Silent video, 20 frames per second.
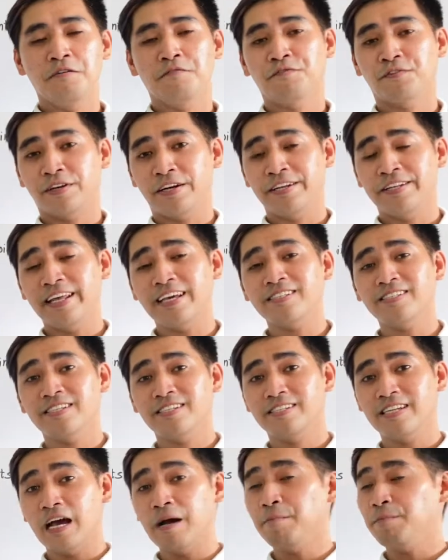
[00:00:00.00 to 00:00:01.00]
For our next
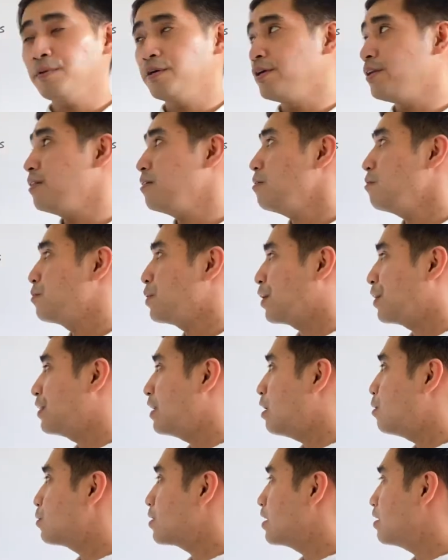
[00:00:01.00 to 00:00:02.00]
example, we are
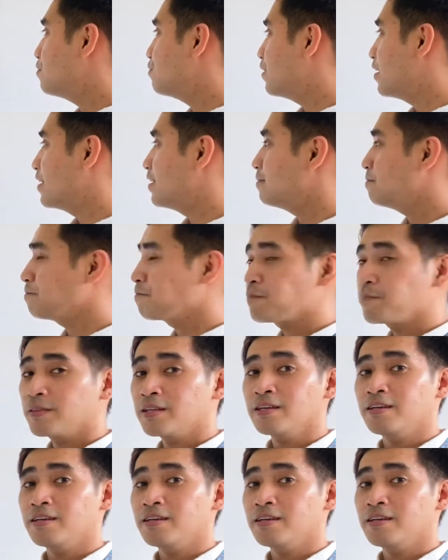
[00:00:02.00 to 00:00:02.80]
now given